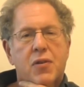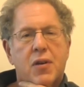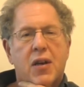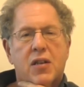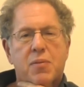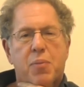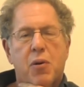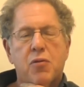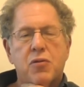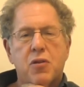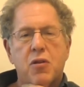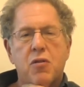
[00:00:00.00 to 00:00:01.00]

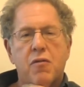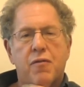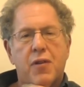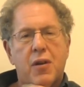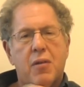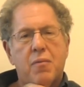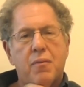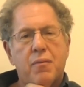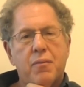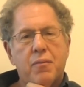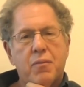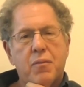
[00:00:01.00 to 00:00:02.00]
expose the UV
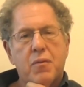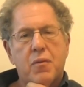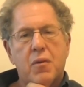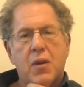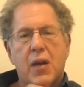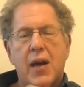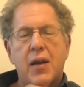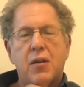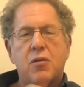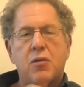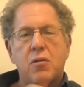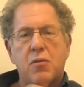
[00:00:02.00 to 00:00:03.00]
light,
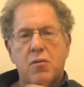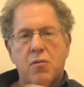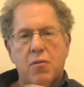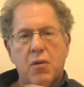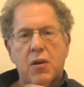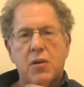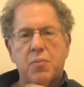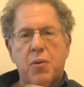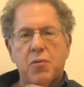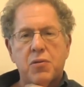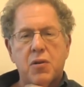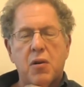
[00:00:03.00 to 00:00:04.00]
to
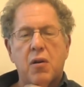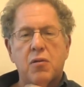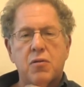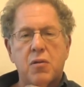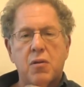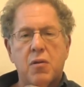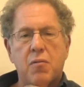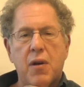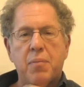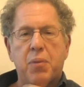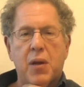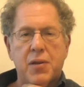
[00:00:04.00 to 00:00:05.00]
expose the
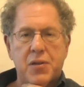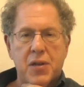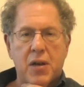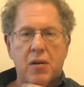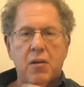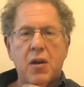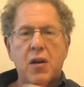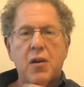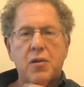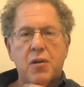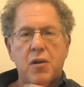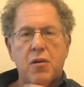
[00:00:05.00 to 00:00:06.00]
red blood cell
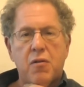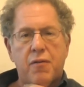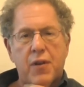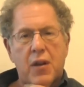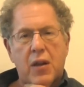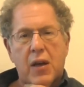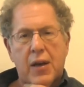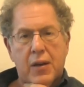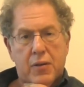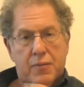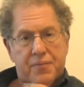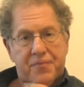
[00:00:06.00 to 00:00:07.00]
to the UV light,
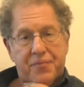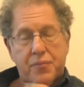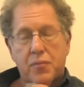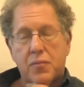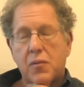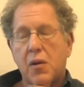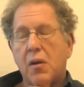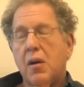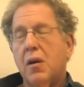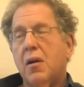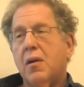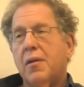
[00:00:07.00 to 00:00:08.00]

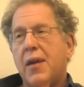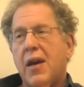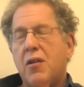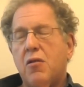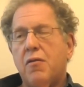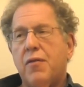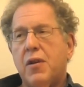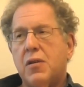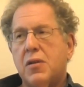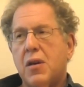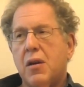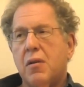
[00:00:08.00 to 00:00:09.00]
that UV
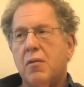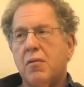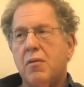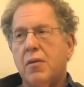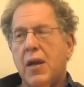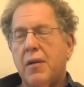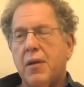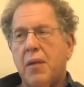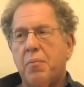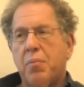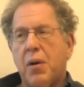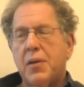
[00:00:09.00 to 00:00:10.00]
cell,
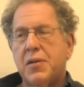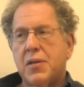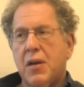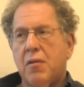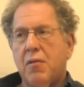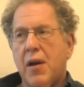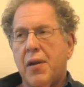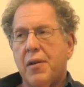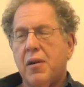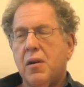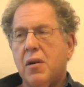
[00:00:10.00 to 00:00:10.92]
that blood cell rather,